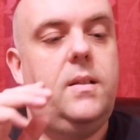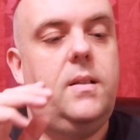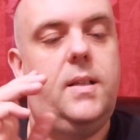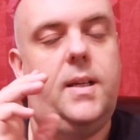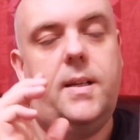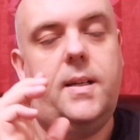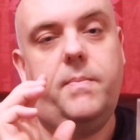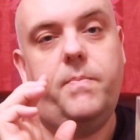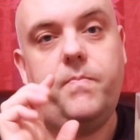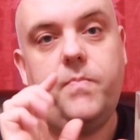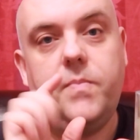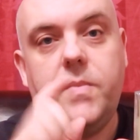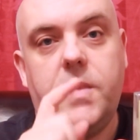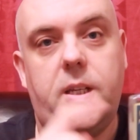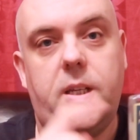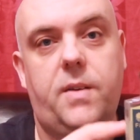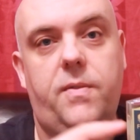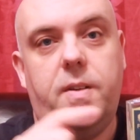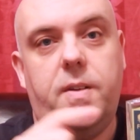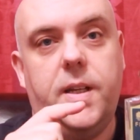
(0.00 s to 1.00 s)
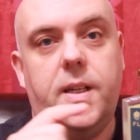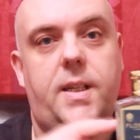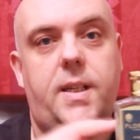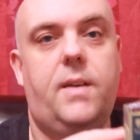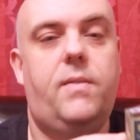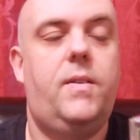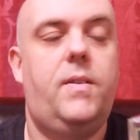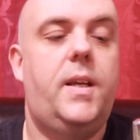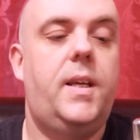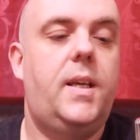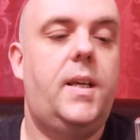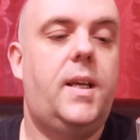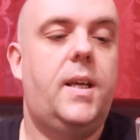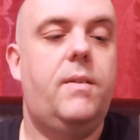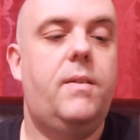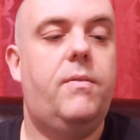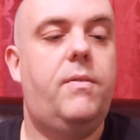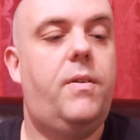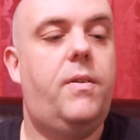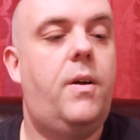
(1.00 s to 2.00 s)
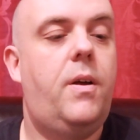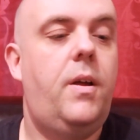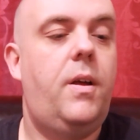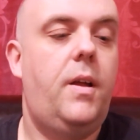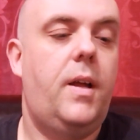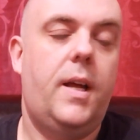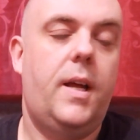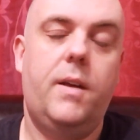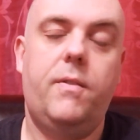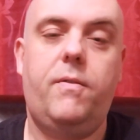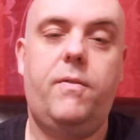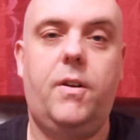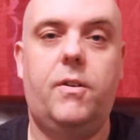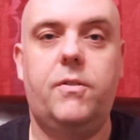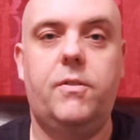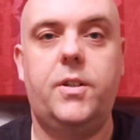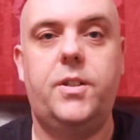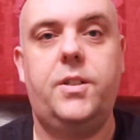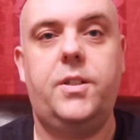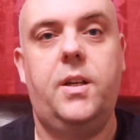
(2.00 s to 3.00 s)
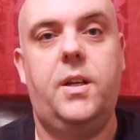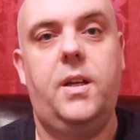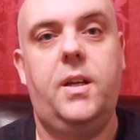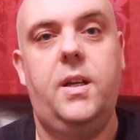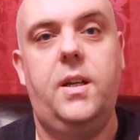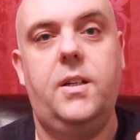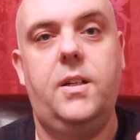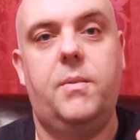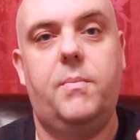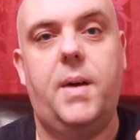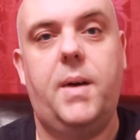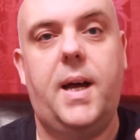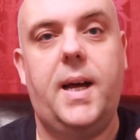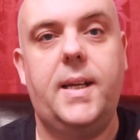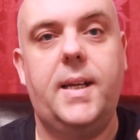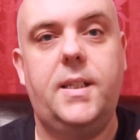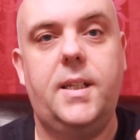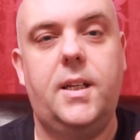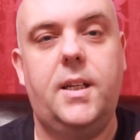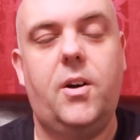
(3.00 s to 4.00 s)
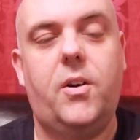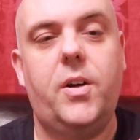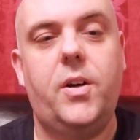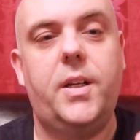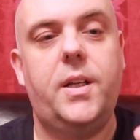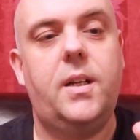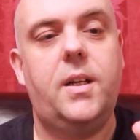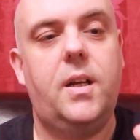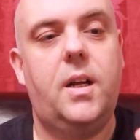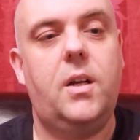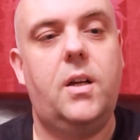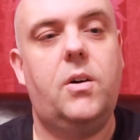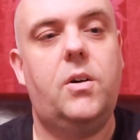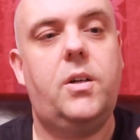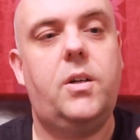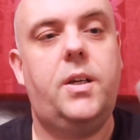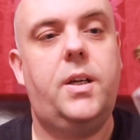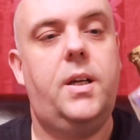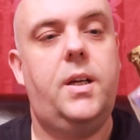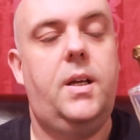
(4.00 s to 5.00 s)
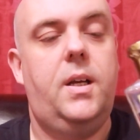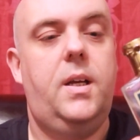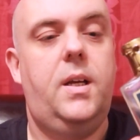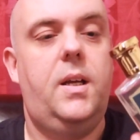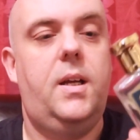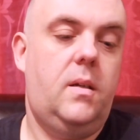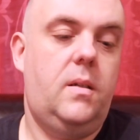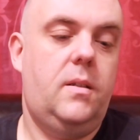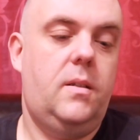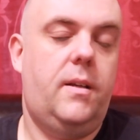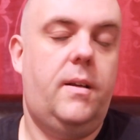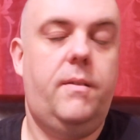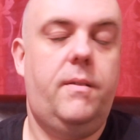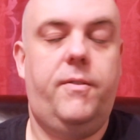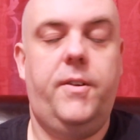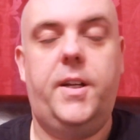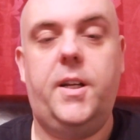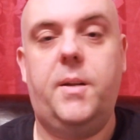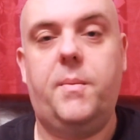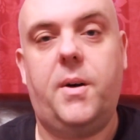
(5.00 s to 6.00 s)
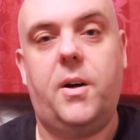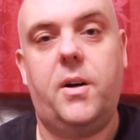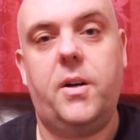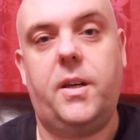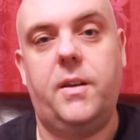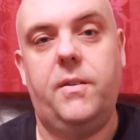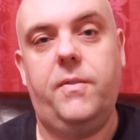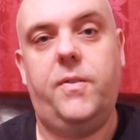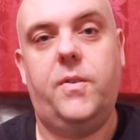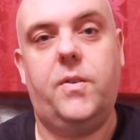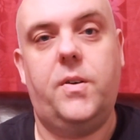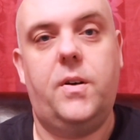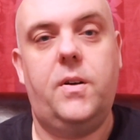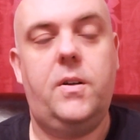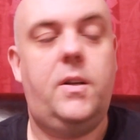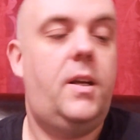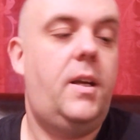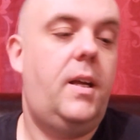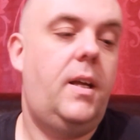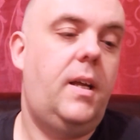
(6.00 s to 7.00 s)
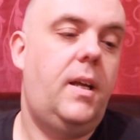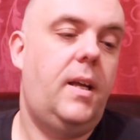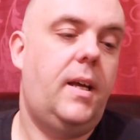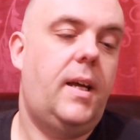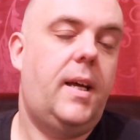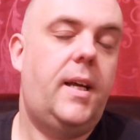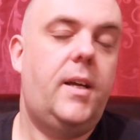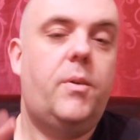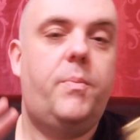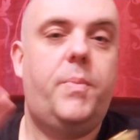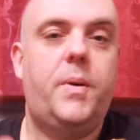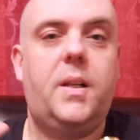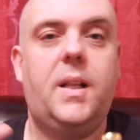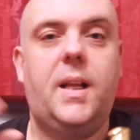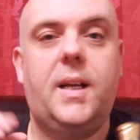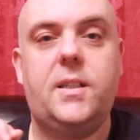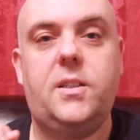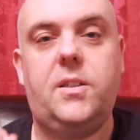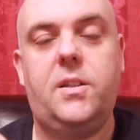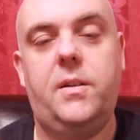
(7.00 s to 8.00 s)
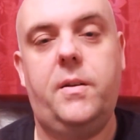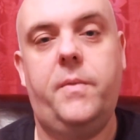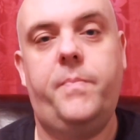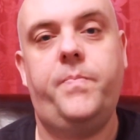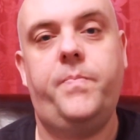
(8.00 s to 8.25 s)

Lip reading: then definitely give Floris No.89 a look. So if you're in the market for upper class